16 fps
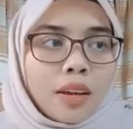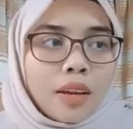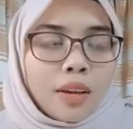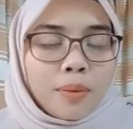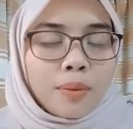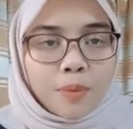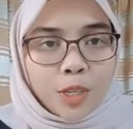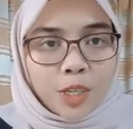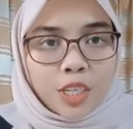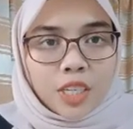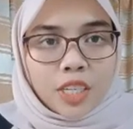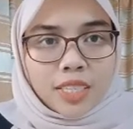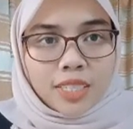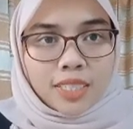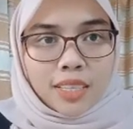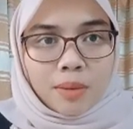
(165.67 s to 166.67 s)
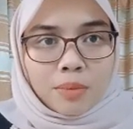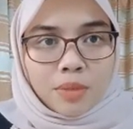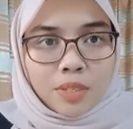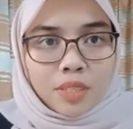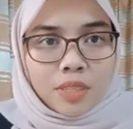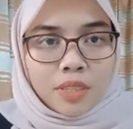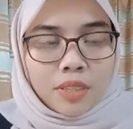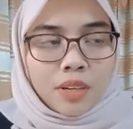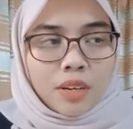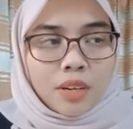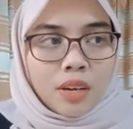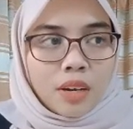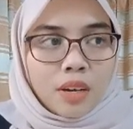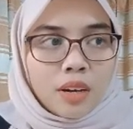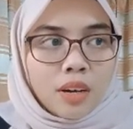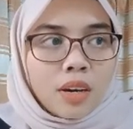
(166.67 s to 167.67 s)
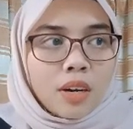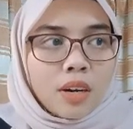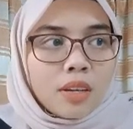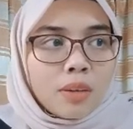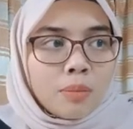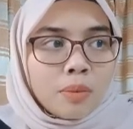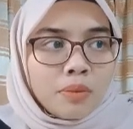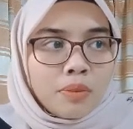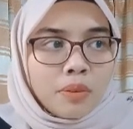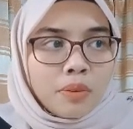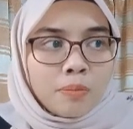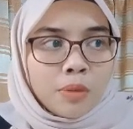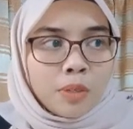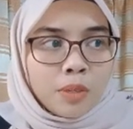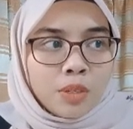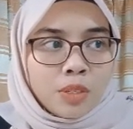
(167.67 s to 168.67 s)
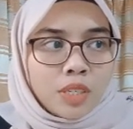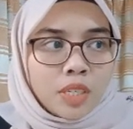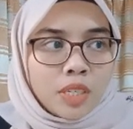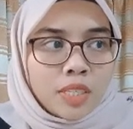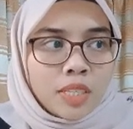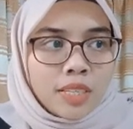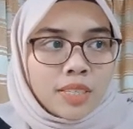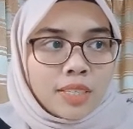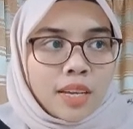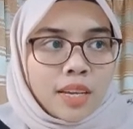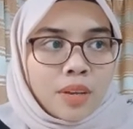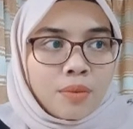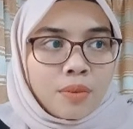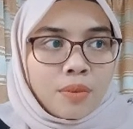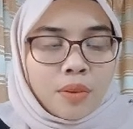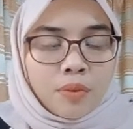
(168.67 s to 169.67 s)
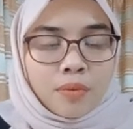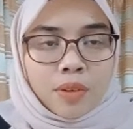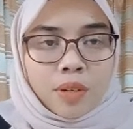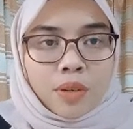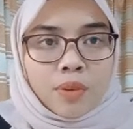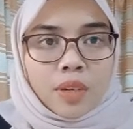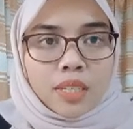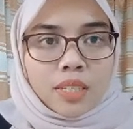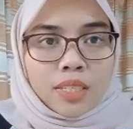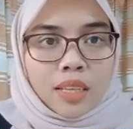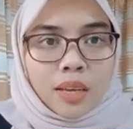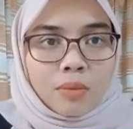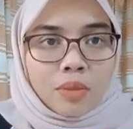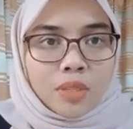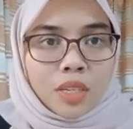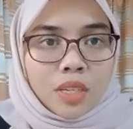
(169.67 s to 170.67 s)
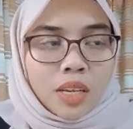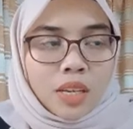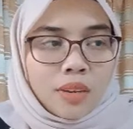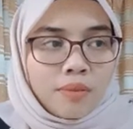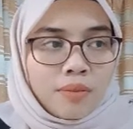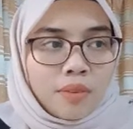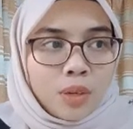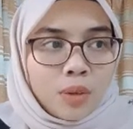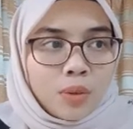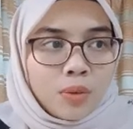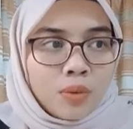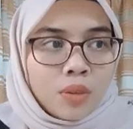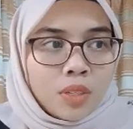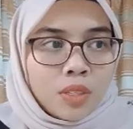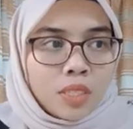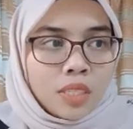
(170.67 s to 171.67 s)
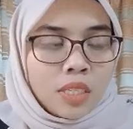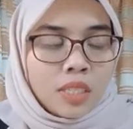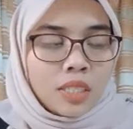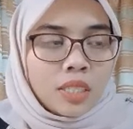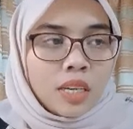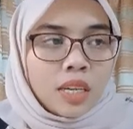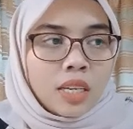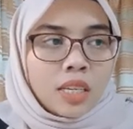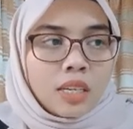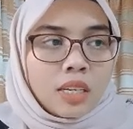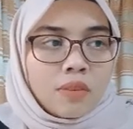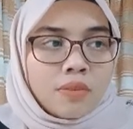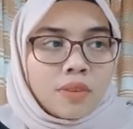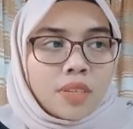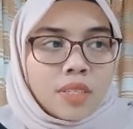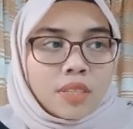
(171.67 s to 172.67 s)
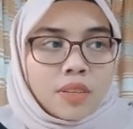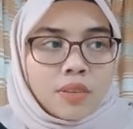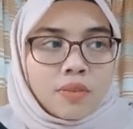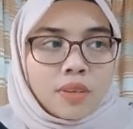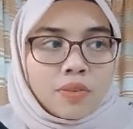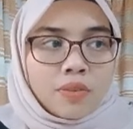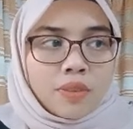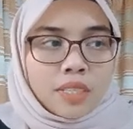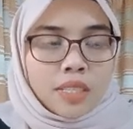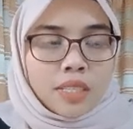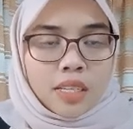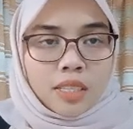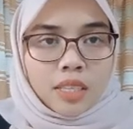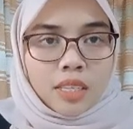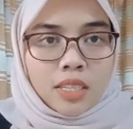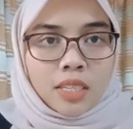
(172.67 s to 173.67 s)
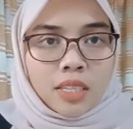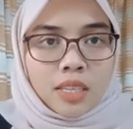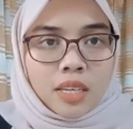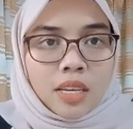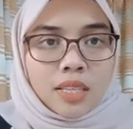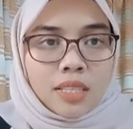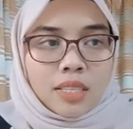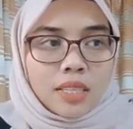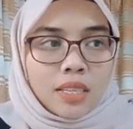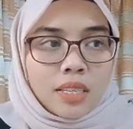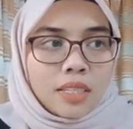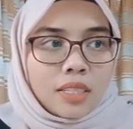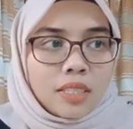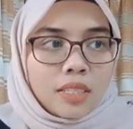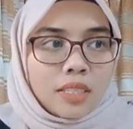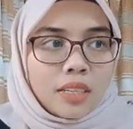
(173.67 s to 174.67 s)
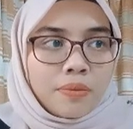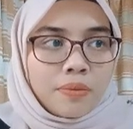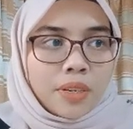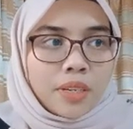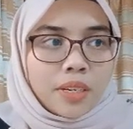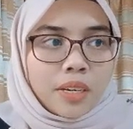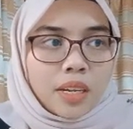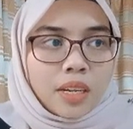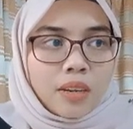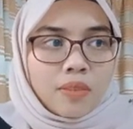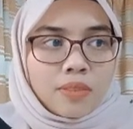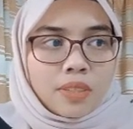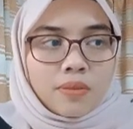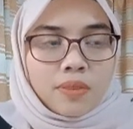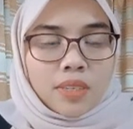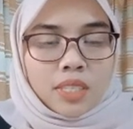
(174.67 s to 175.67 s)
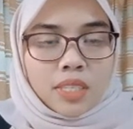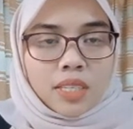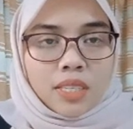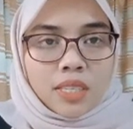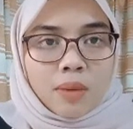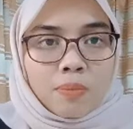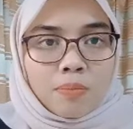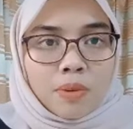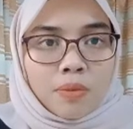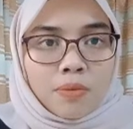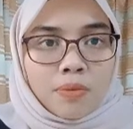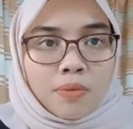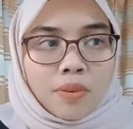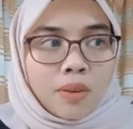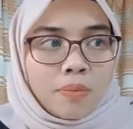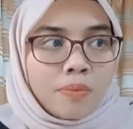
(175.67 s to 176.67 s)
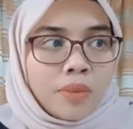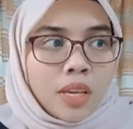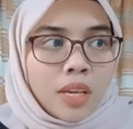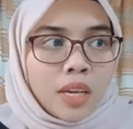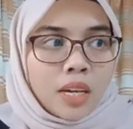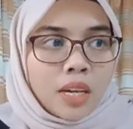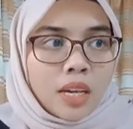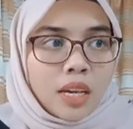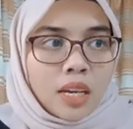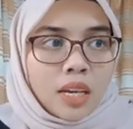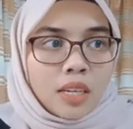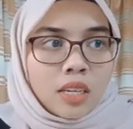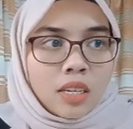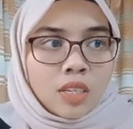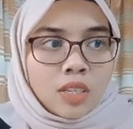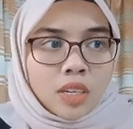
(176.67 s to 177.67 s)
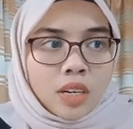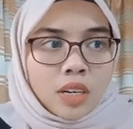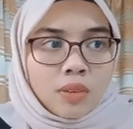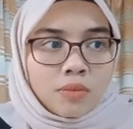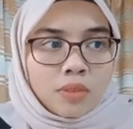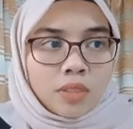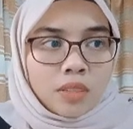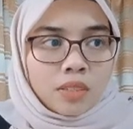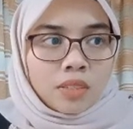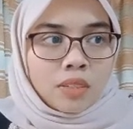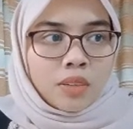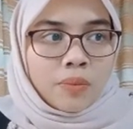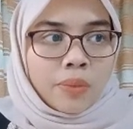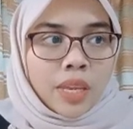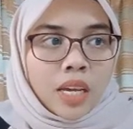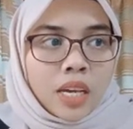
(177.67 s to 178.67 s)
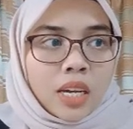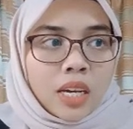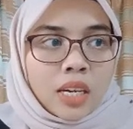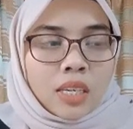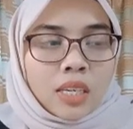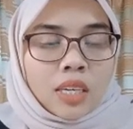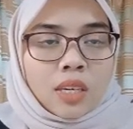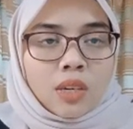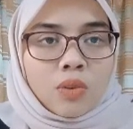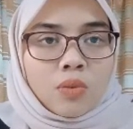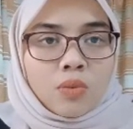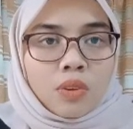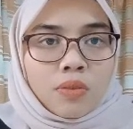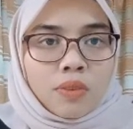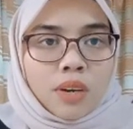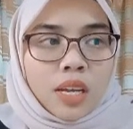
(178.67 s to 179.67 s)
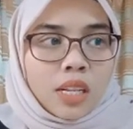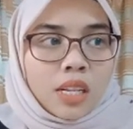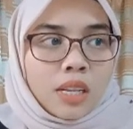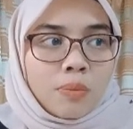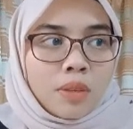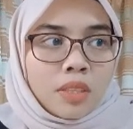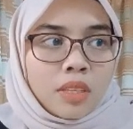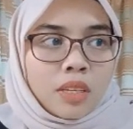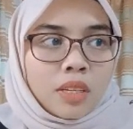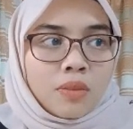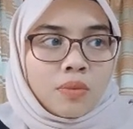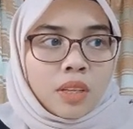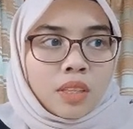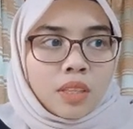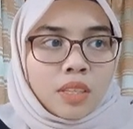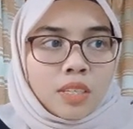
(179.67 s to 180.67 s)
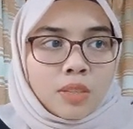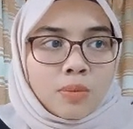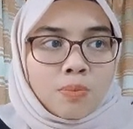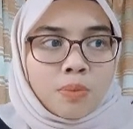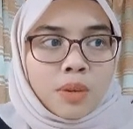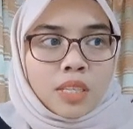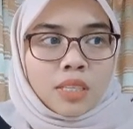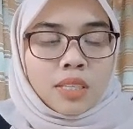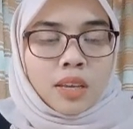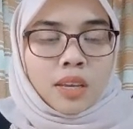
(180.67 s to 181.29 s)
Model assumption. All above approach is designed with the following assumption in view, which is different service facilities since different kind of services are performed at each counters. A queue with unlimited waiting space that